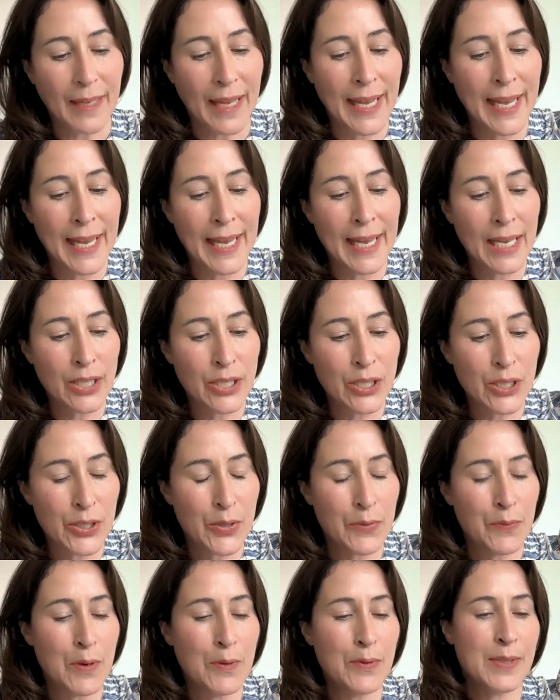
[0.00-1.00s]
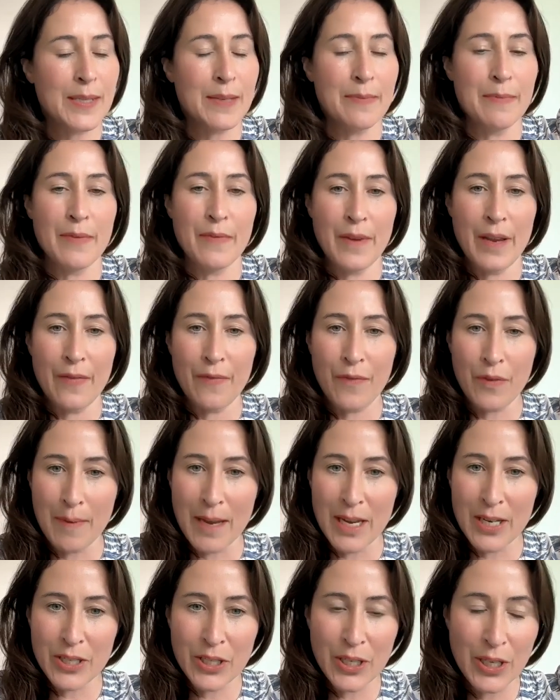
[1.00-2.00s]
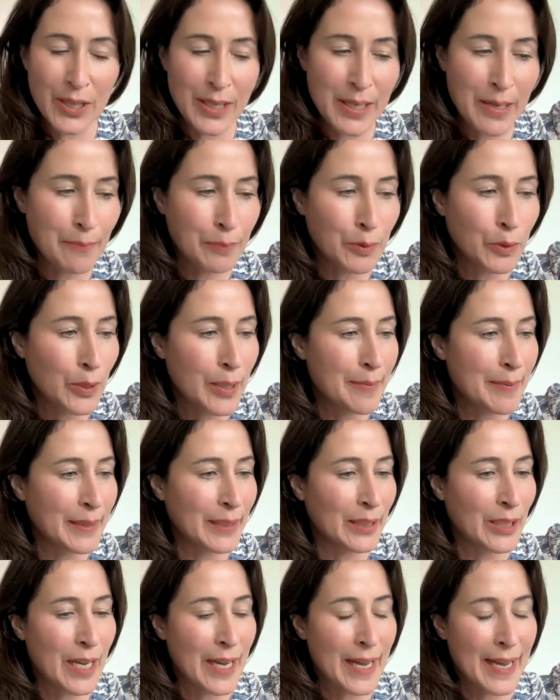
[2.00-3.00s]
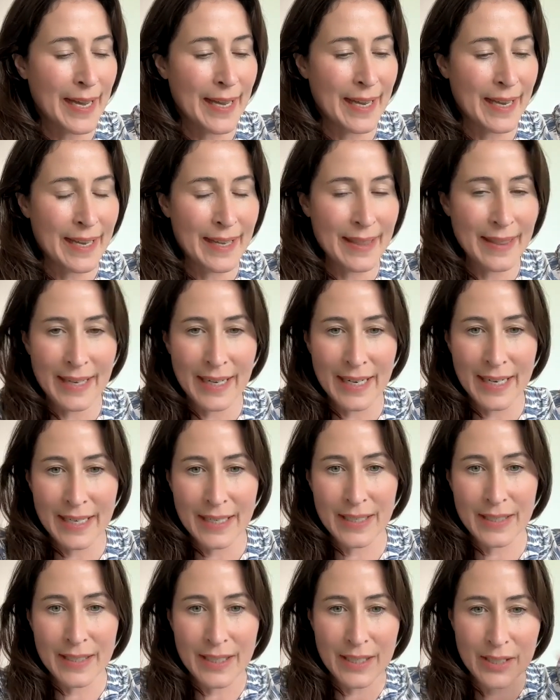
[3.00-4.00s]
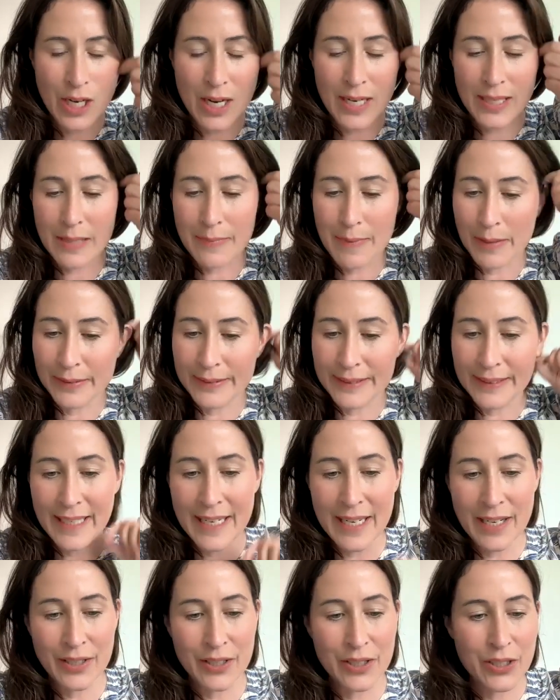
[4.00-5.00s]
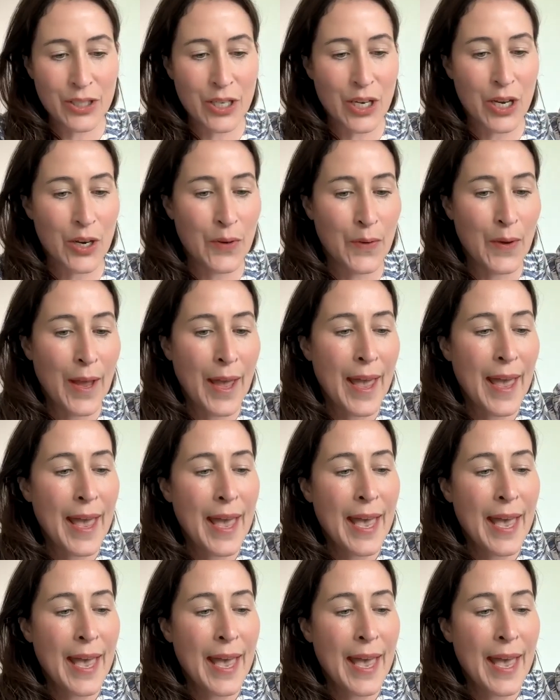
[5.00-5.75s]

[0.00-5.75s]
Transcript: I'll just quote some information on the employment law that I talked about today on the show.